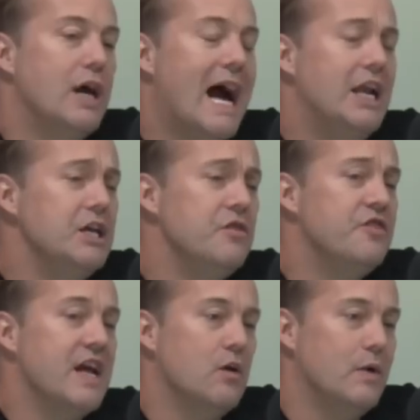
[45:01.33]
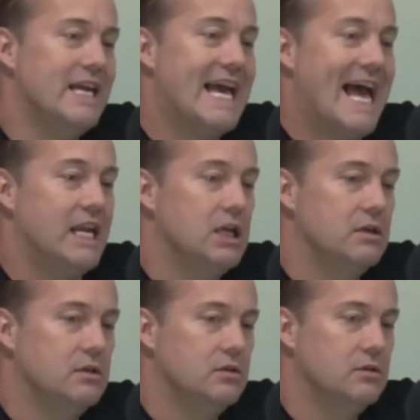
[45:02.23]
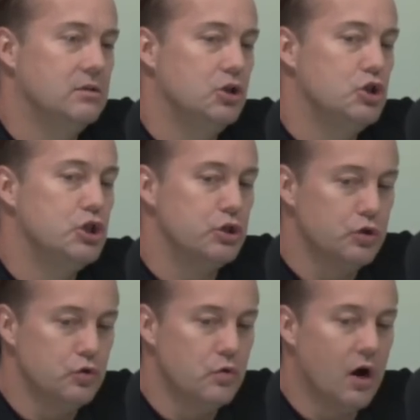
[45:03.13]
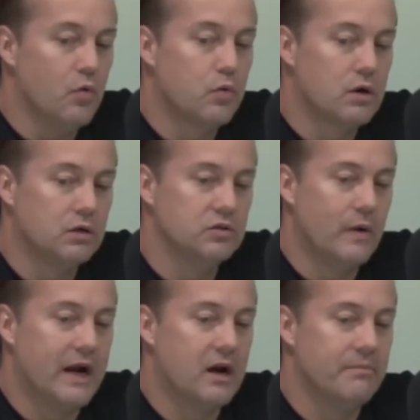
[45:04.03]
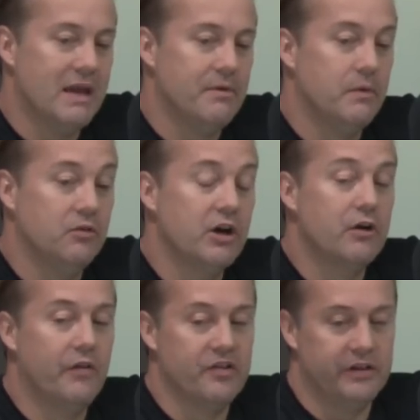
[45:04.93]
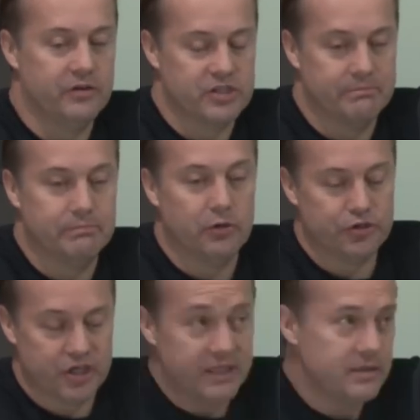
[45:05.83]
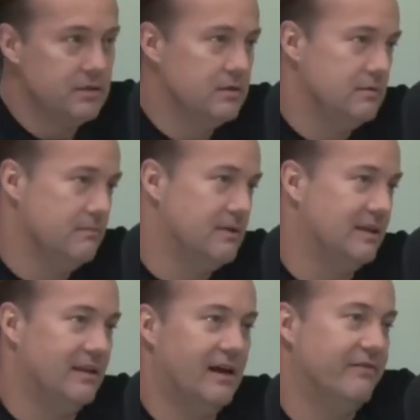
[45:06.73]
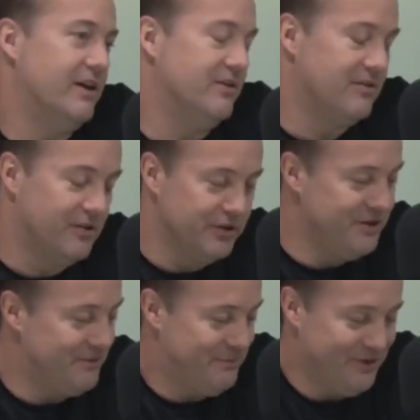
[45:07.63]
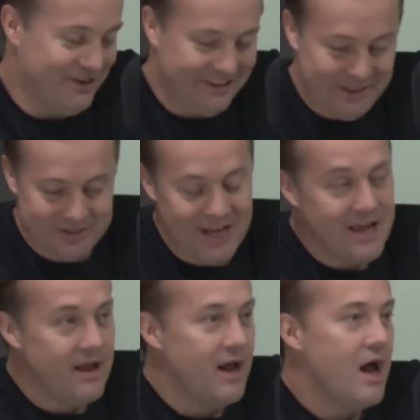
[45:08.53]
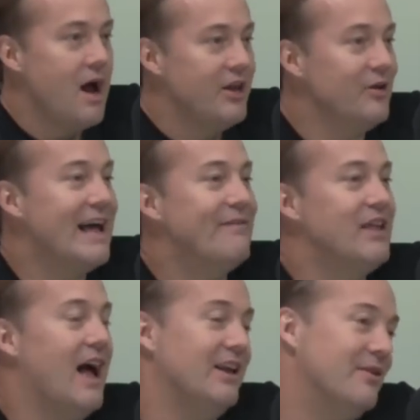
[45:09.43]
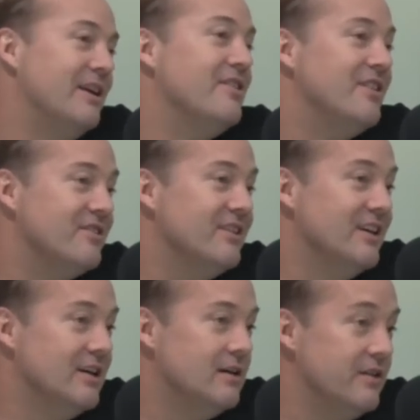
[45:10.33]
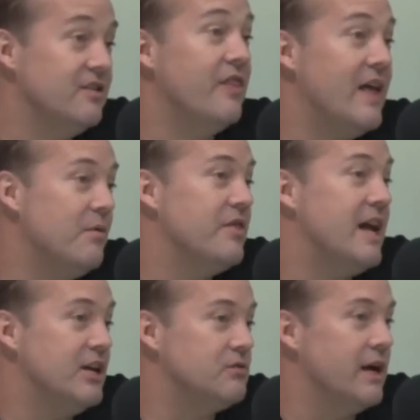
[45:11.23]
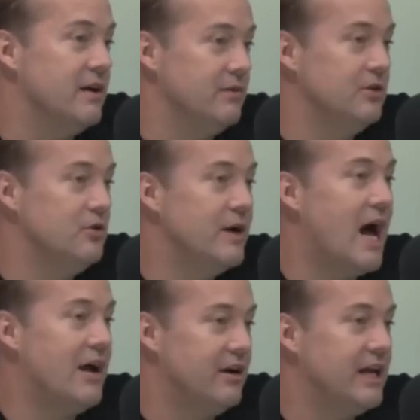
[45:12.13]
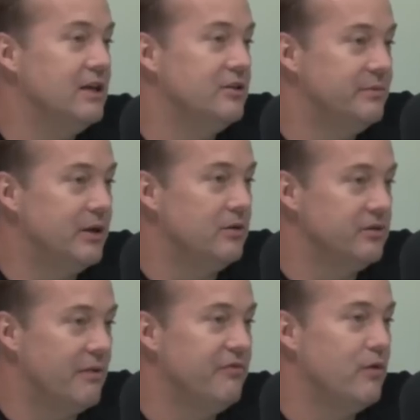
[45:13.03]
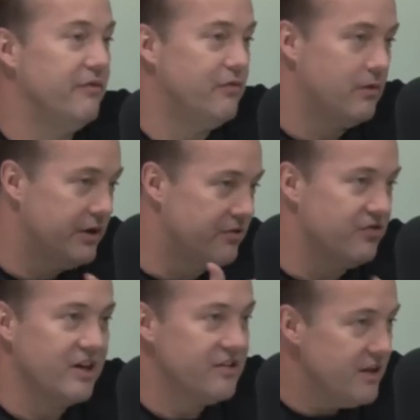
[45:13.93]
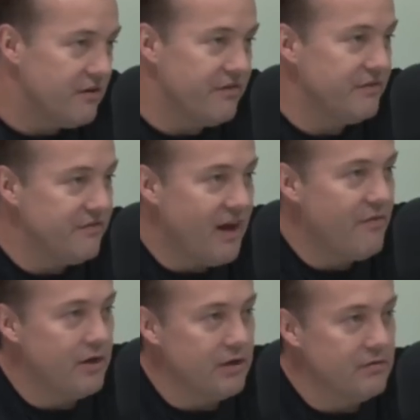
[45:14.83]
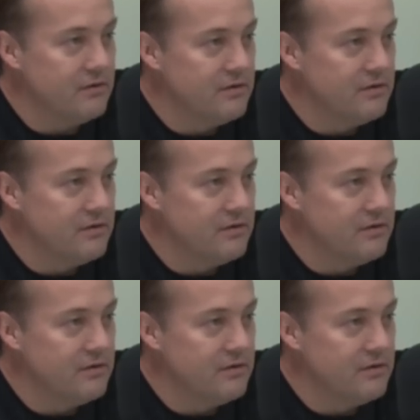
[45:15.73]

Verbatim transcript: how do you think we get to a world where maybe we look at all this leadership bullshit? I love that you called it book leadership. you don't have time. You know what it is? This is the thing with age, right? You and I are getting a little bit older. I'm 44. You're 60 or 55. What are you?